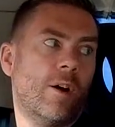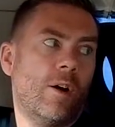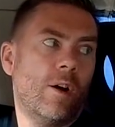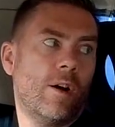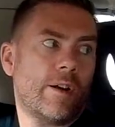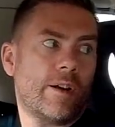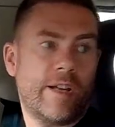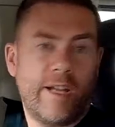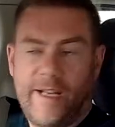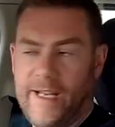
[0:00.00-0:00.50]
It's
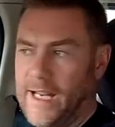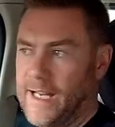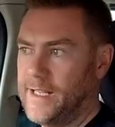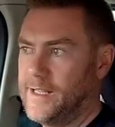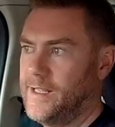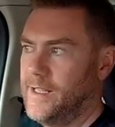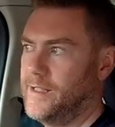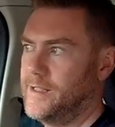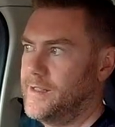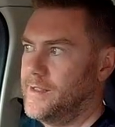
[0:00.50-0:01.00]
not
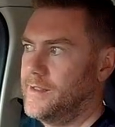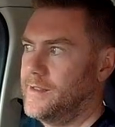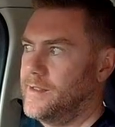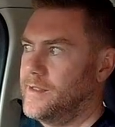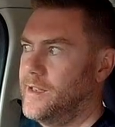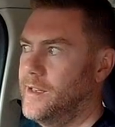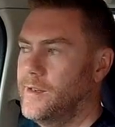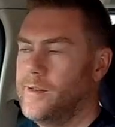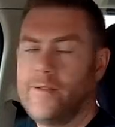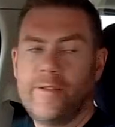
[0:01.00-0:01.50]
connected
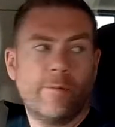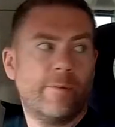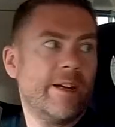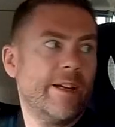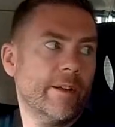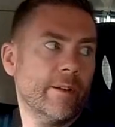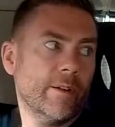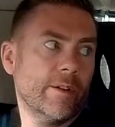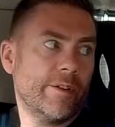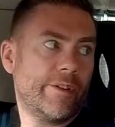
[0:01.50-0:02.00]
to the
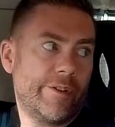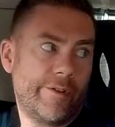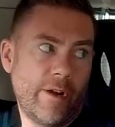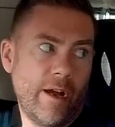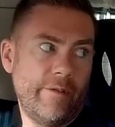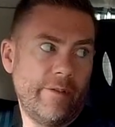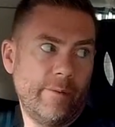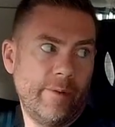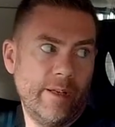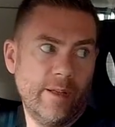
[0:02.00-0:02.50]
wheels,
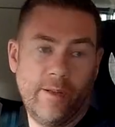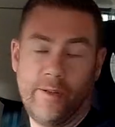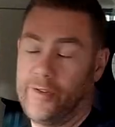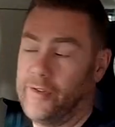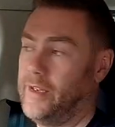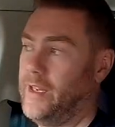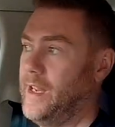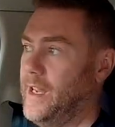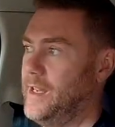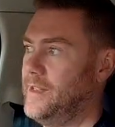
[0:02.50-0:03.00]
driving
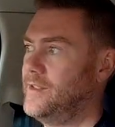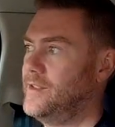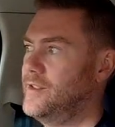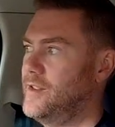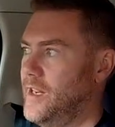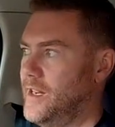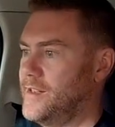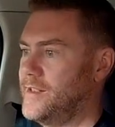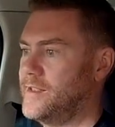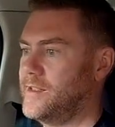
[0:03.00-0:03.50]
wheels. It's
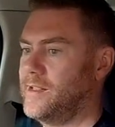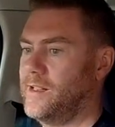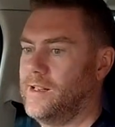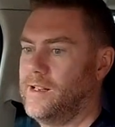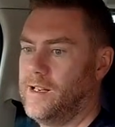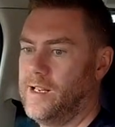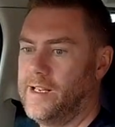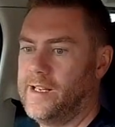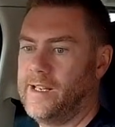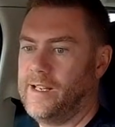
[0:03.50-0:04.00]
just
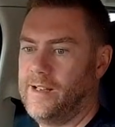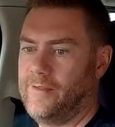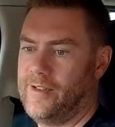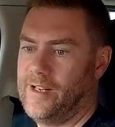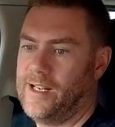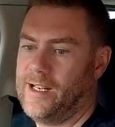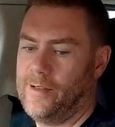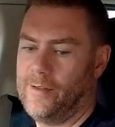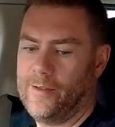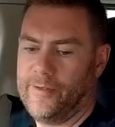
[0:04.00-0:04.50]
like
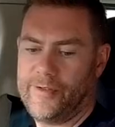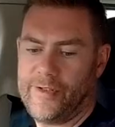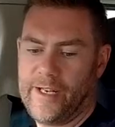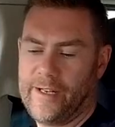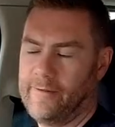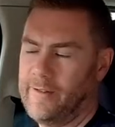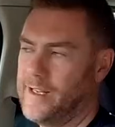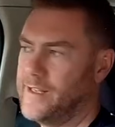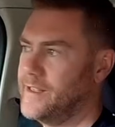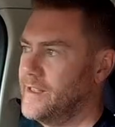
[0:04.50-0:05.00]
having a little
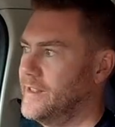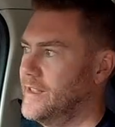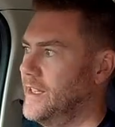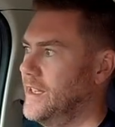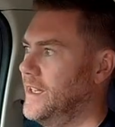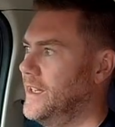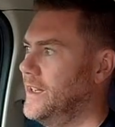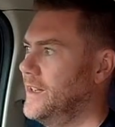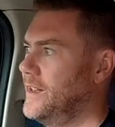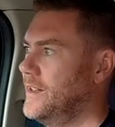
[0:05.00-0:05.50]
generator
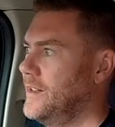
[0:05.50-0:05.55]
there.